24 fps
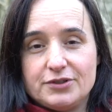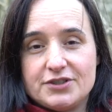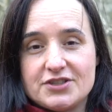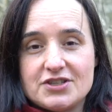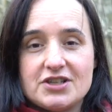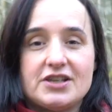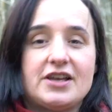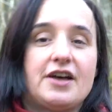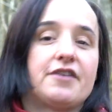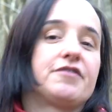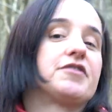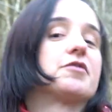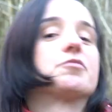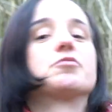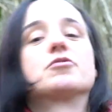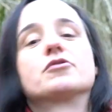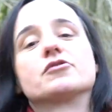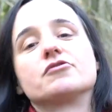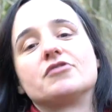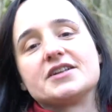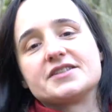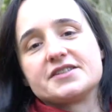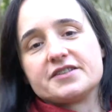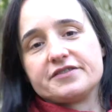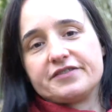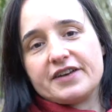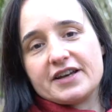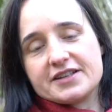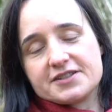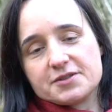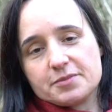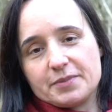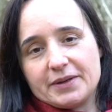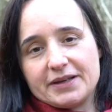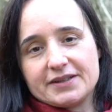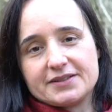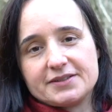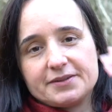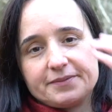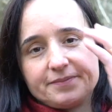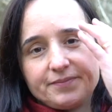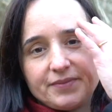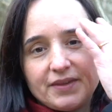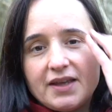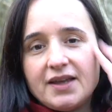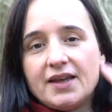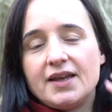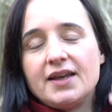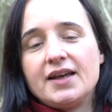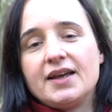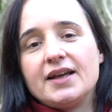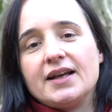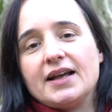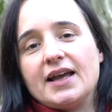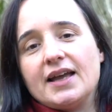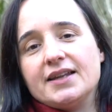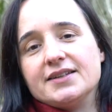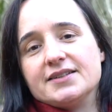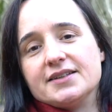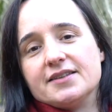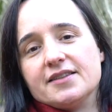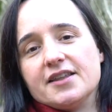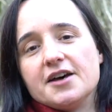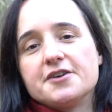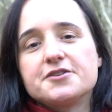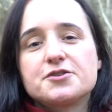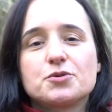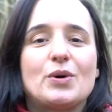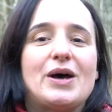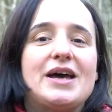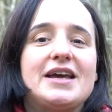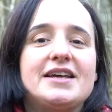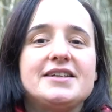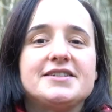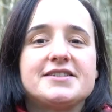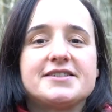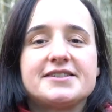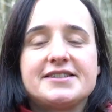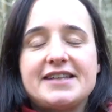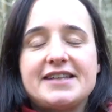We still have the progressive aspect. And in those ways,